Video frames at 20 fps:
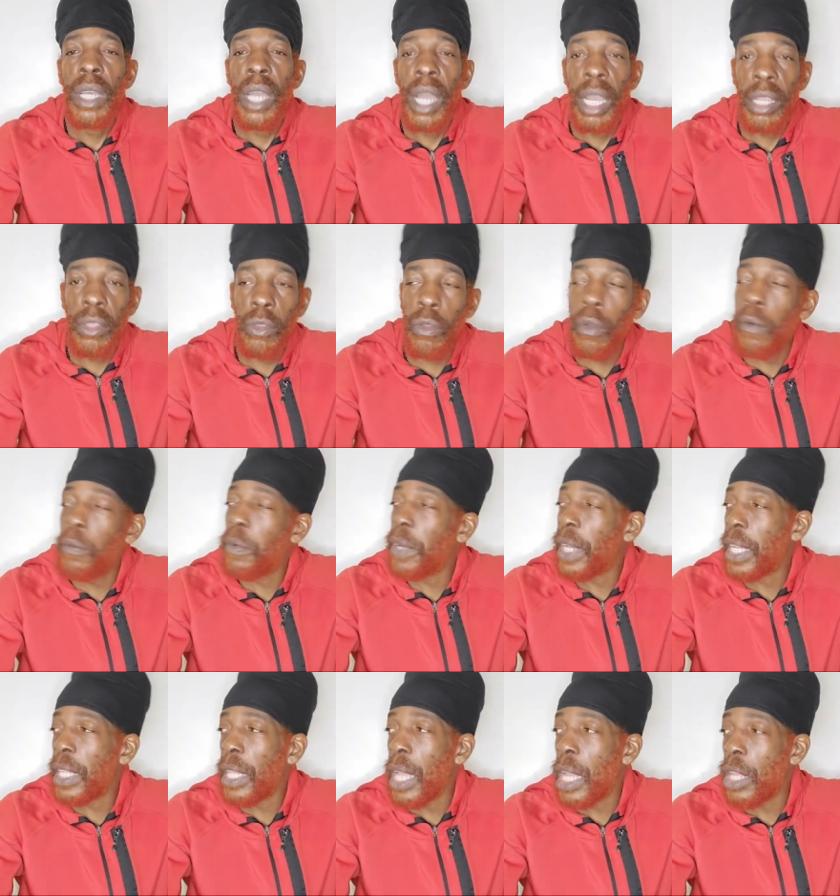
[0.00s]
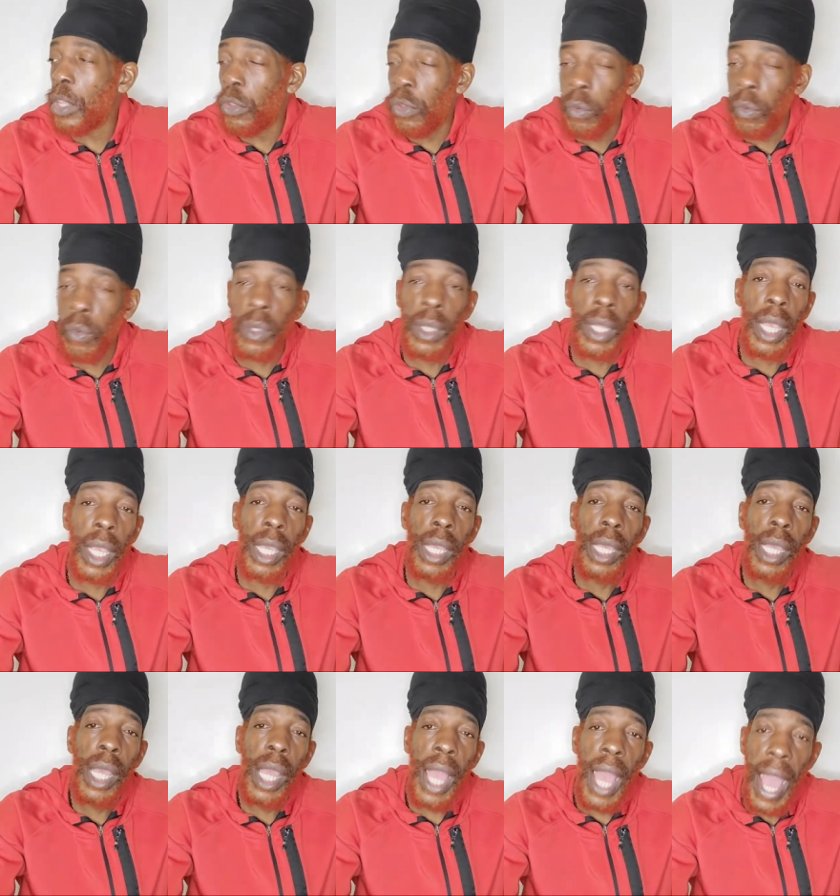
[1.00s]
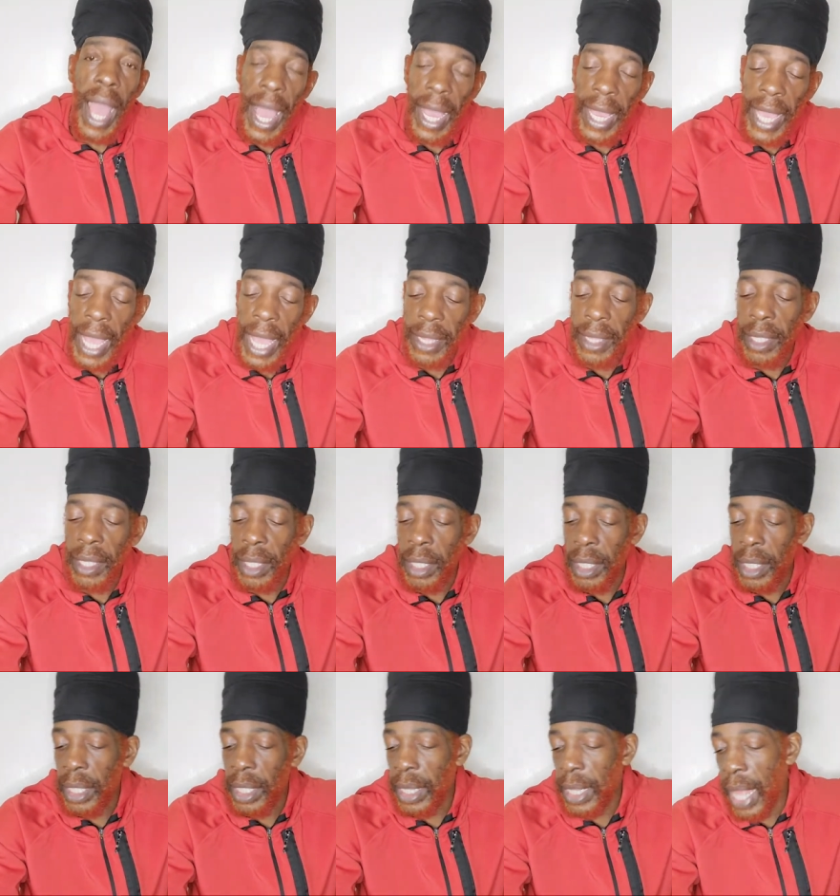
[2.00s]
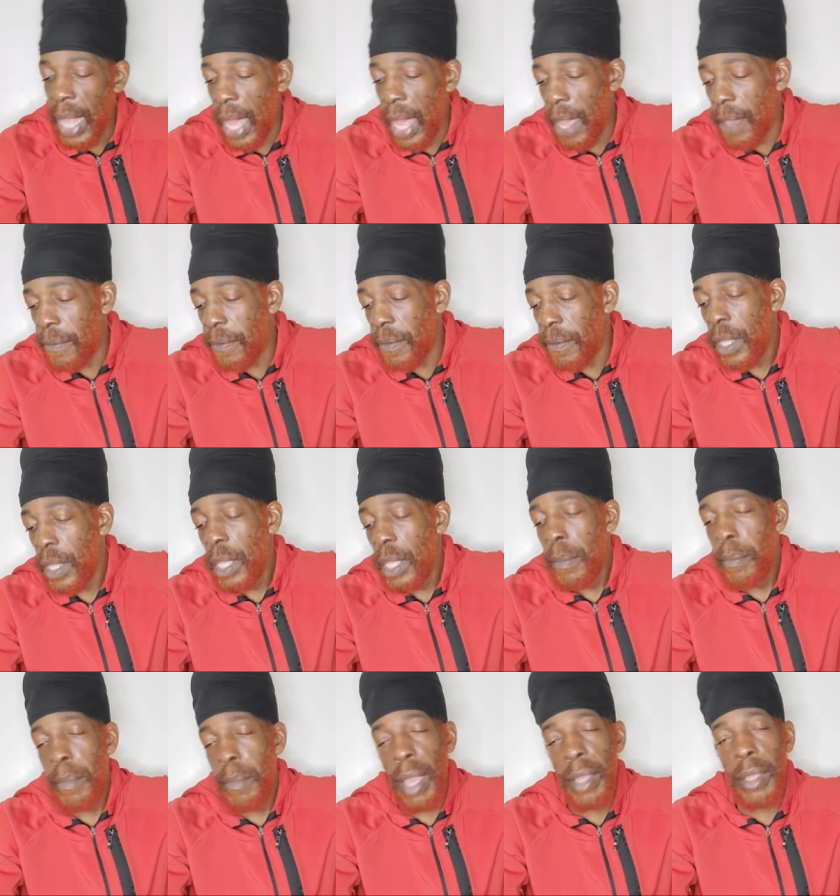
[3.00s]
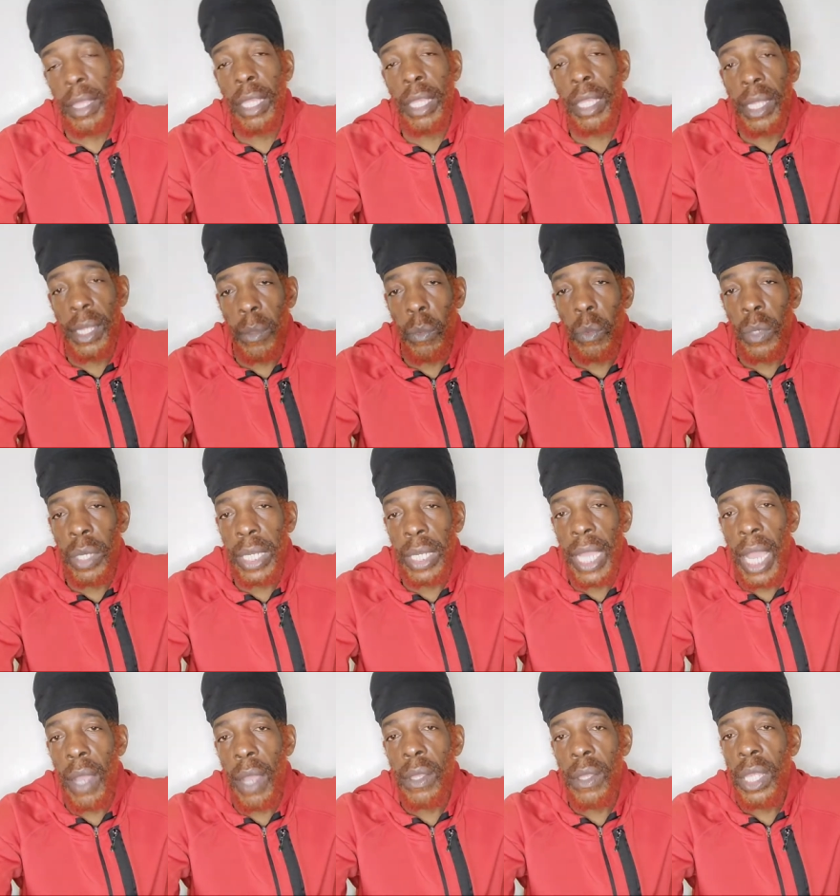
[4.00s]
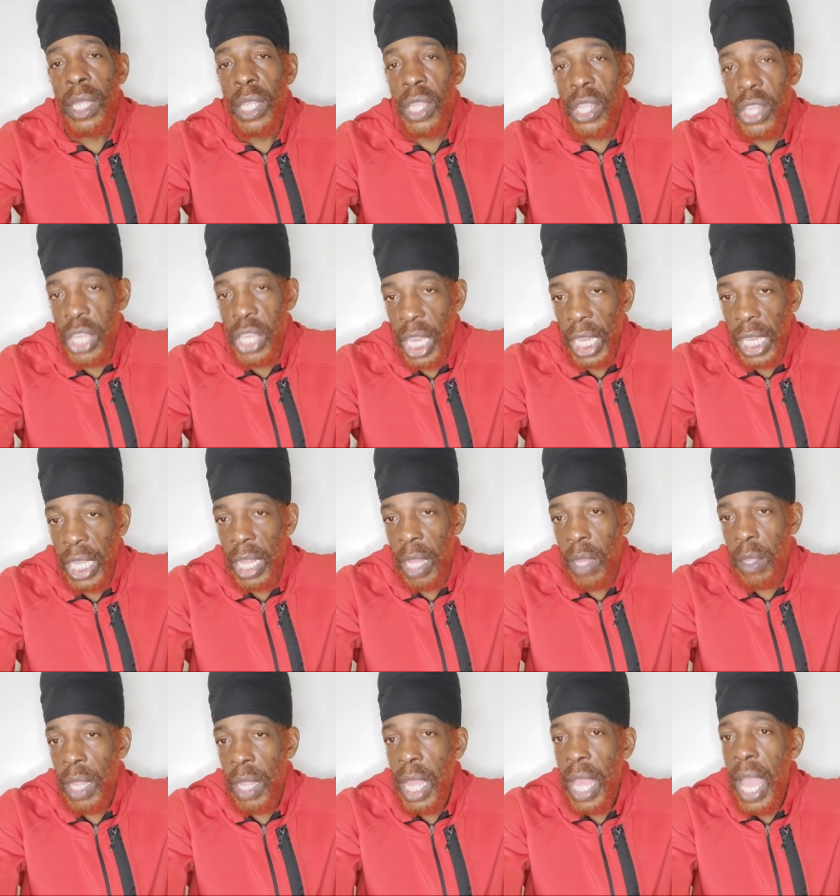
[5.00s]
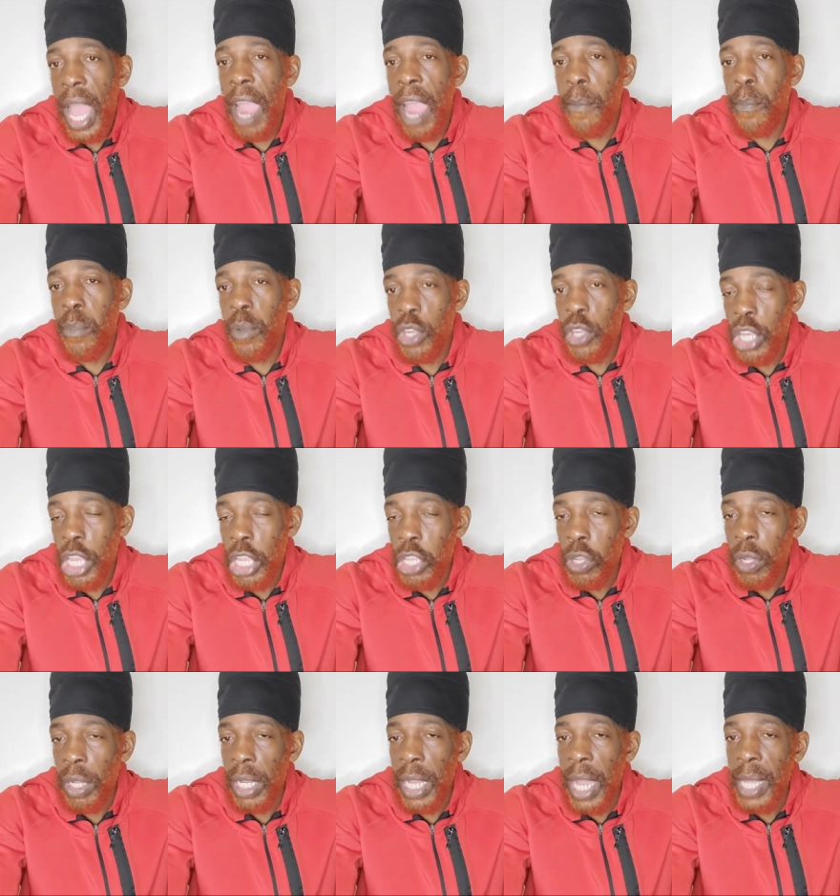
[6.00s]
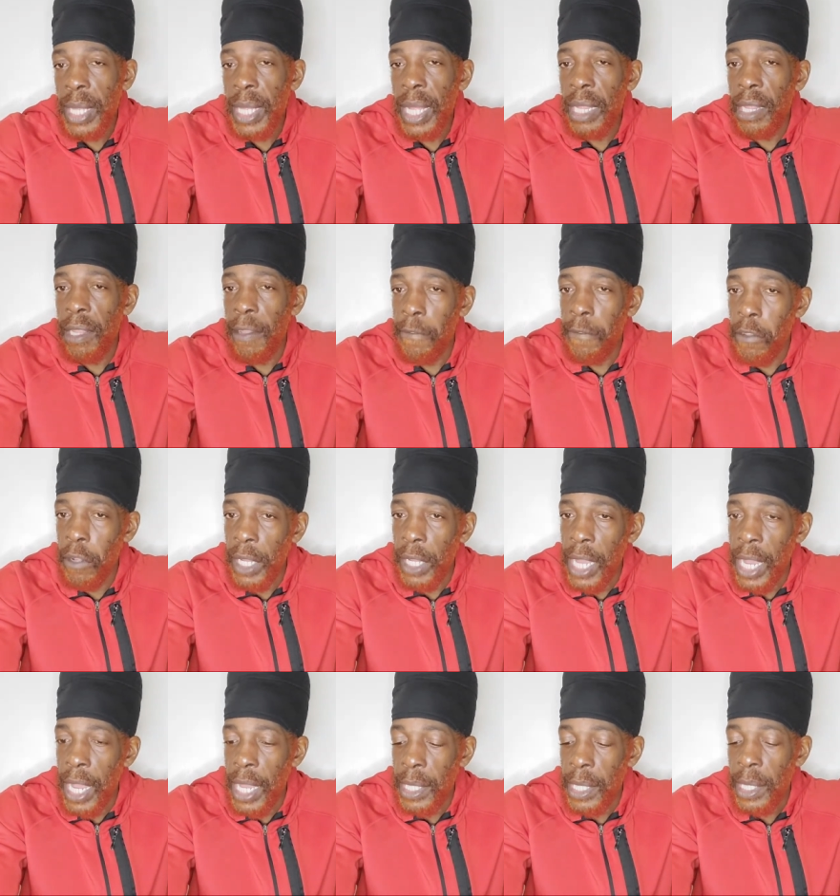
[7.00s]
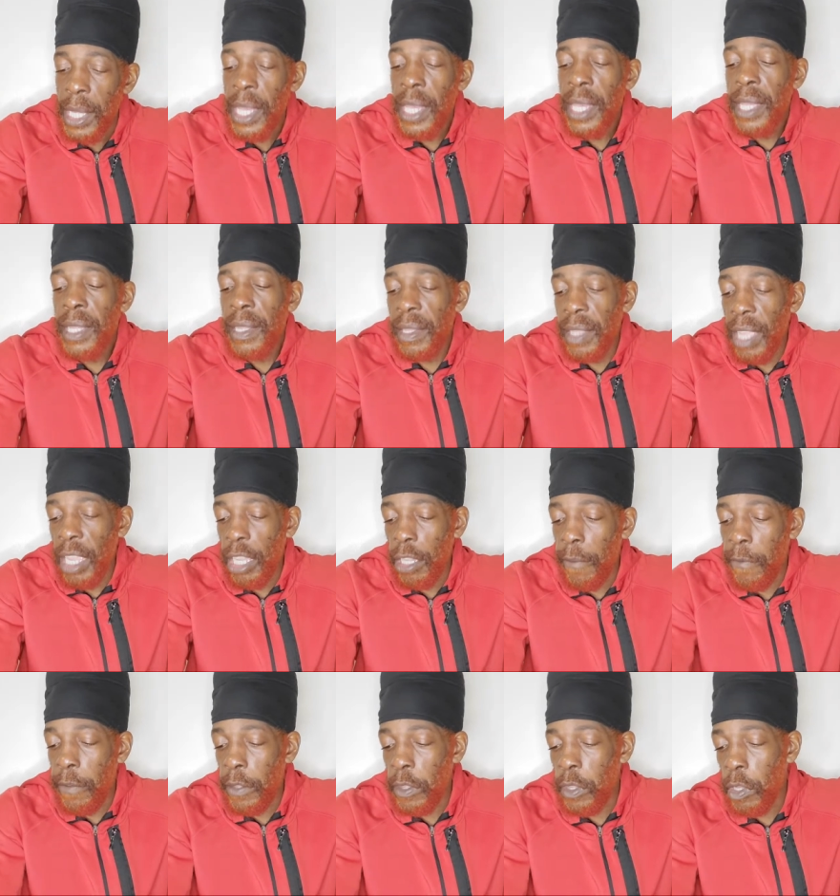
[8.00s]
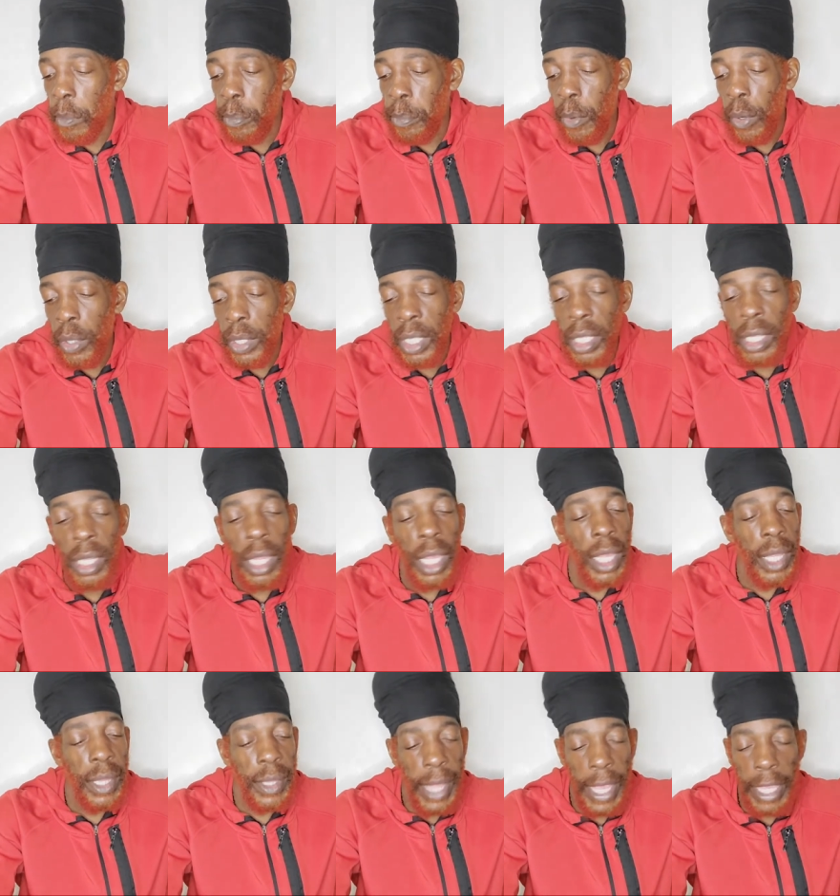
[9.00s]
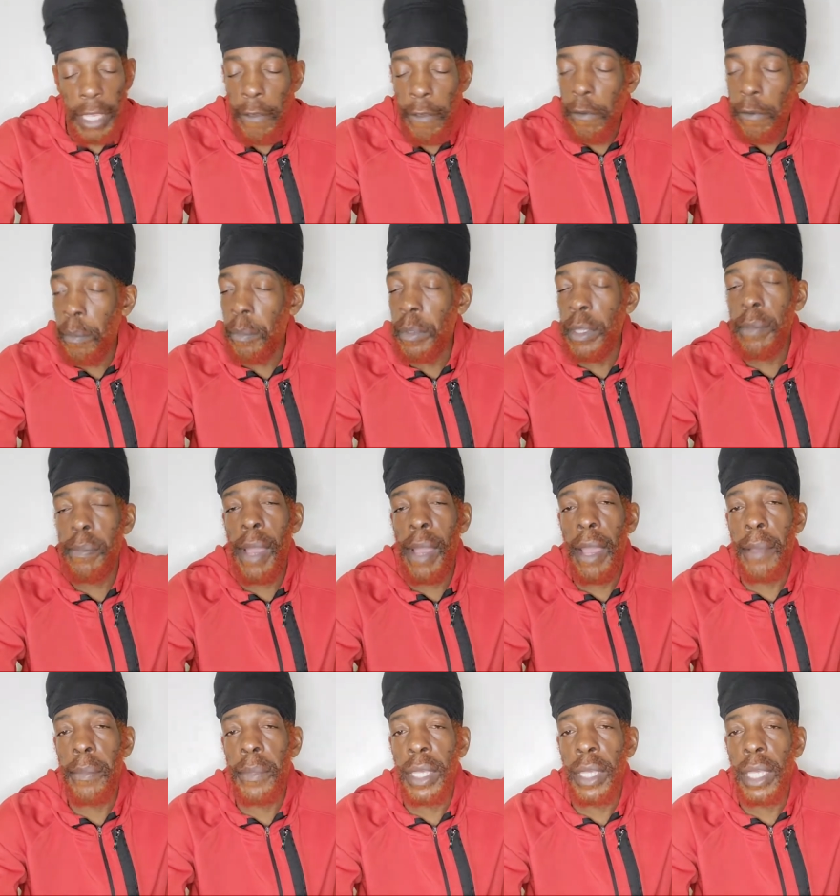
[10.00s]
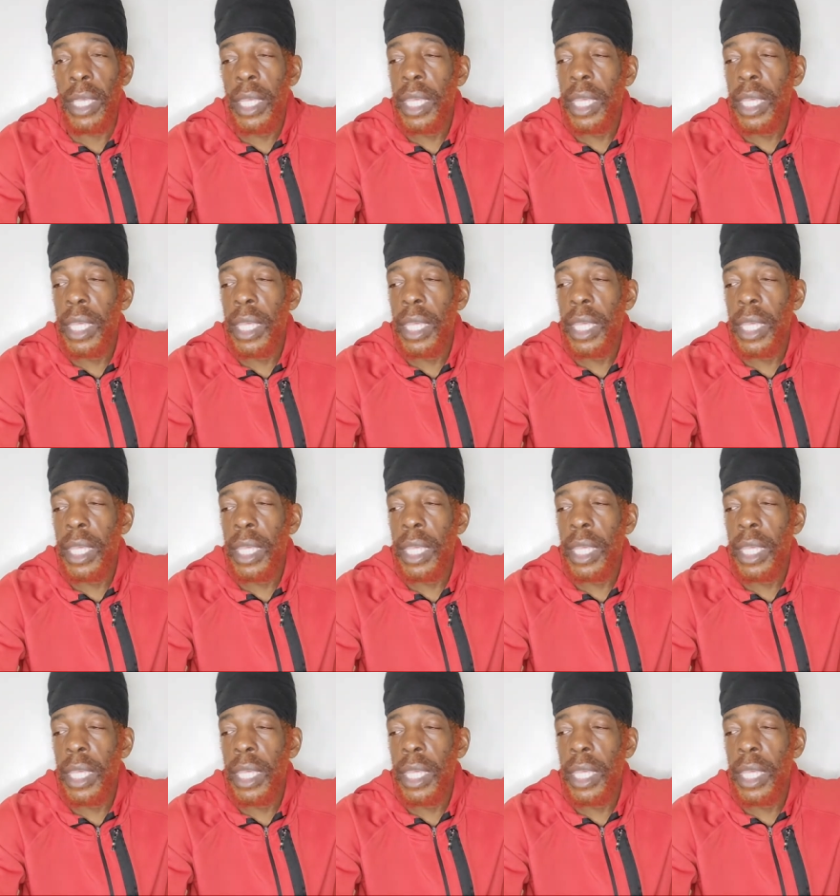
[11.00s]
and don't forget on Tuesday, I got the live, but it's a workout. Check it out. I appreciate you guys. I love you guys. Thank you for supporting. Thank you for being by me.